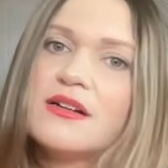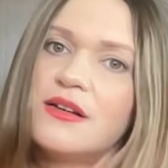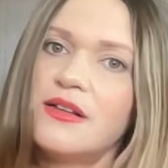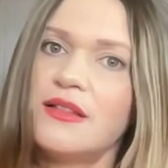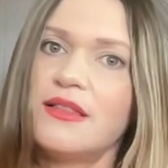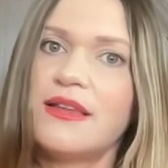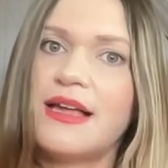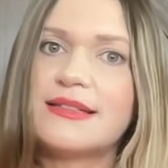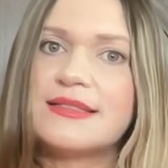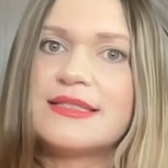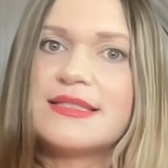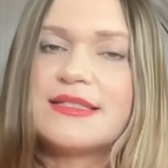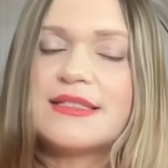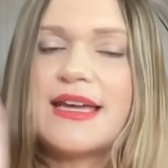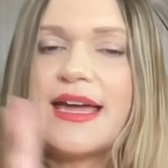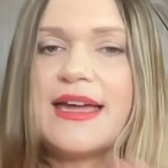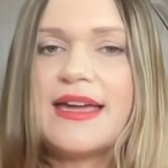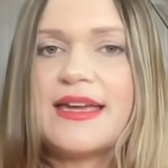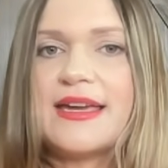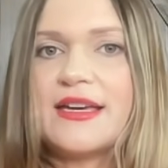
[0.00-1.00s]
let's
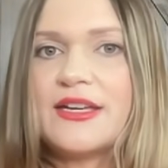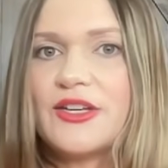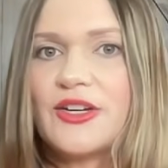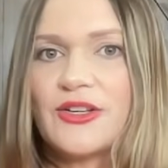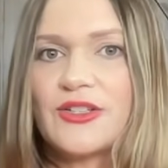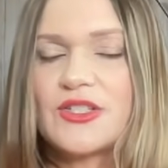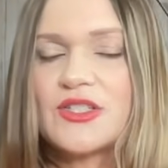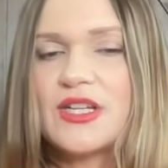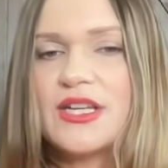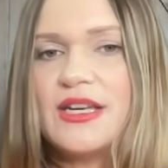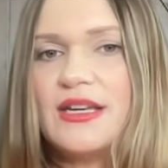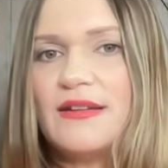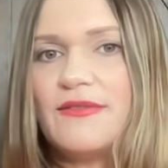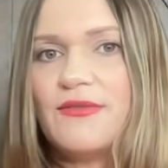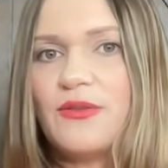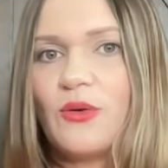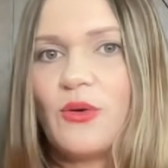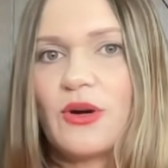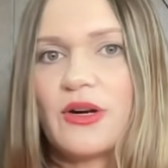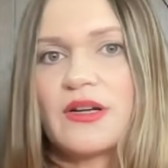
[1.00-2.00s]
say, your
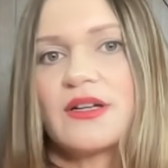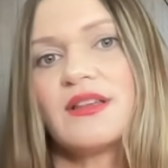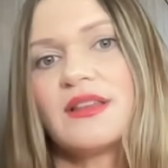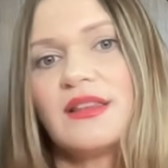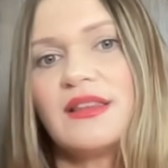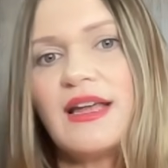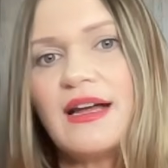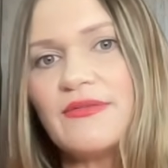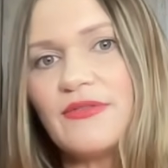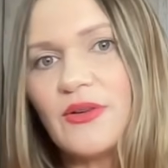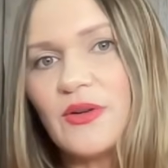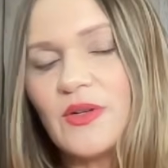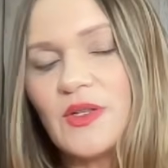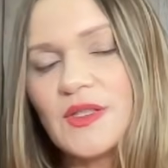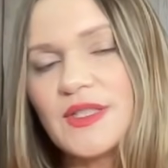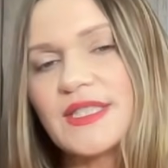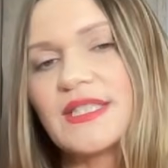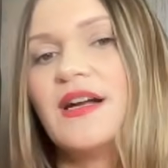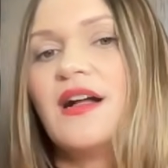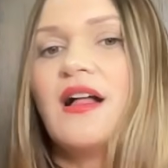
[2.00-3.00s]
T4
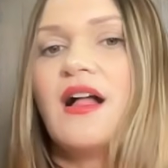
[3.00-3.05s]
levels